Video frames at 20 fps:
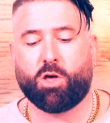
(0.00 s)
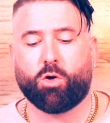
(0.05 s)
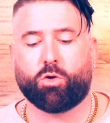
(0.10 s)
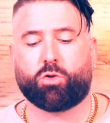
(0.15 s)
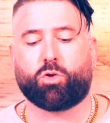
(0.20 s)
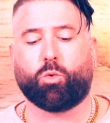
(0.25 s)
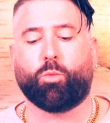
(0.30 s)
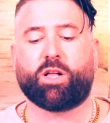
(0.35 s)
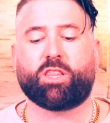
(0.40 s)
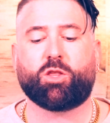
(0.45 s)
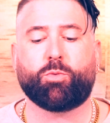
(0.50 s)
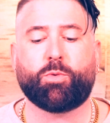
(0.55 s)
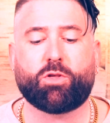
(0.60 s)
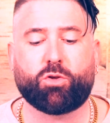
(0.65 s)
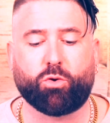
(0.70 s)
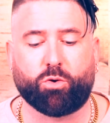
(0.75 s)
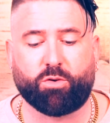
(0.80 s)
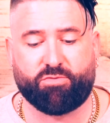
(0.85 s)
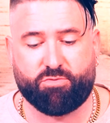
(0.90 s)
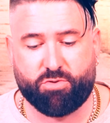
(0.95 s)
So once we
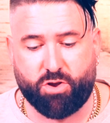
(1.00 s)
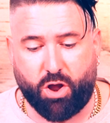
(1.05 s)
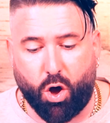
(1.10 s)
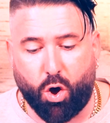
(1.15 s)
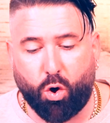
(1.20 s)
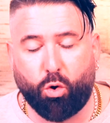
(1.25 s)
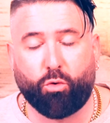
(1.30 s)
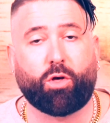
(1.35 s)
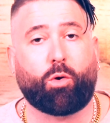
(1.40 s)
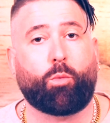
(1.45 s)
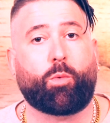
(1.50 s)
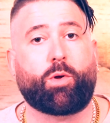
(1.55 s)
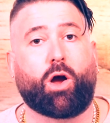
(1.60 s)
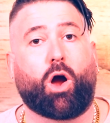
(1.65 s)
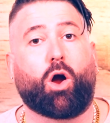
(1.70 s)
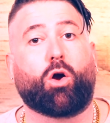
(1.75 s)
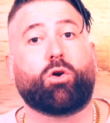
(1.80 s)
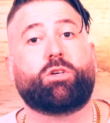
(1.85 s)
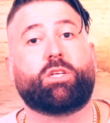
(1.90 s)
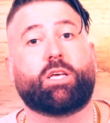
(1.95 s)
sort of know that we
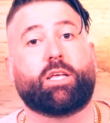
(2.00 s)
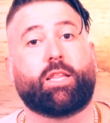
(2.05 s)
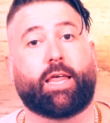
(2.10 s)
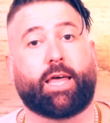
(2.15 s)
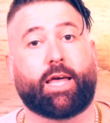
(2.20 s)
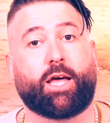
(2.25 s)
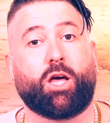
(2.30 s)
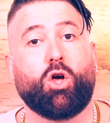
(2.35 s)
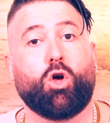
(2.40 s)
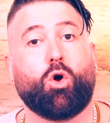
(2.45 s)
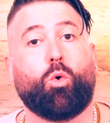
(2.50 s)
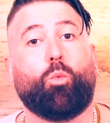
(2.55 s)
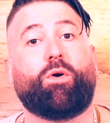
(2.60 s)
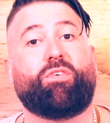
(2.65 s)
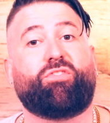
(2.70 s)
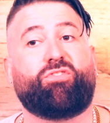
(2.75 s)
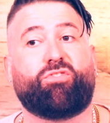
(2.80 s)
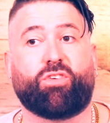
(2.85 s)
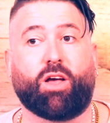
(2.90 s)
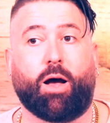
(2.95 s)
are dealing
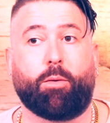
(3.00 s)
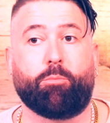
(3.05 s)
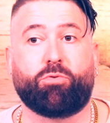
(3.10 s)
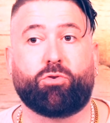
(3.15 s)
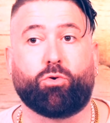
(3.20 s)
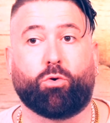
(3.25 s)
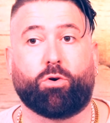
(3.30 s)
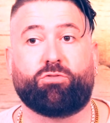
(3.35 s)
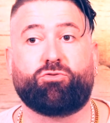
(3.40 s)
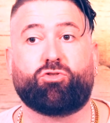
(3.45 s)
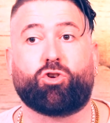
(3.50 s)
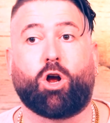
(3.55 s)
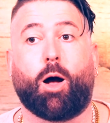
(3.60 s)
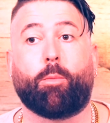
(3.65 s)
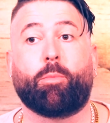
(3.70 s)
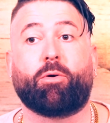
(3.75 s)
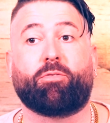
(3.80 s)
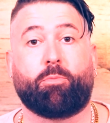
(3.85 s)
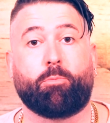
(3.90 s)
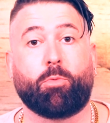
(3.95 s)
with some sort of
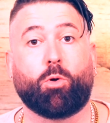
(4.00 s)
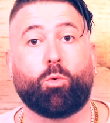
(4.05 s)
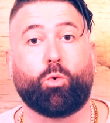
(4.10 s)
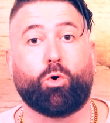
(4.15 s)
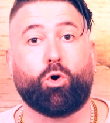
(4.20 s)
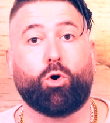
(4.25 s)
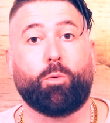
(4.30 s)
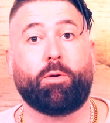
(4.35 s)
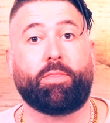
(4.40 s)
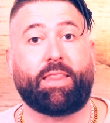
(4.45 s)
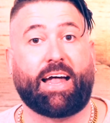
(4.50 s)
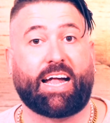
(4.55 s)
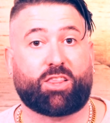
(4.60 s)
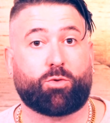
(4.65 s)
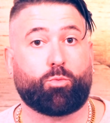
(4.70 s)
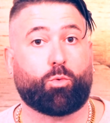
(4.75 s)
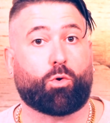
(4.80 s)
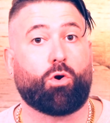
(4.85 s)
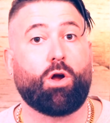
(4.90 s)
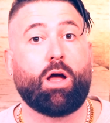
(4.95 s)
trauma from the womb, and
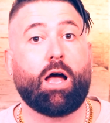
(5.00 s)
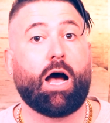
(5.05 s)
that's where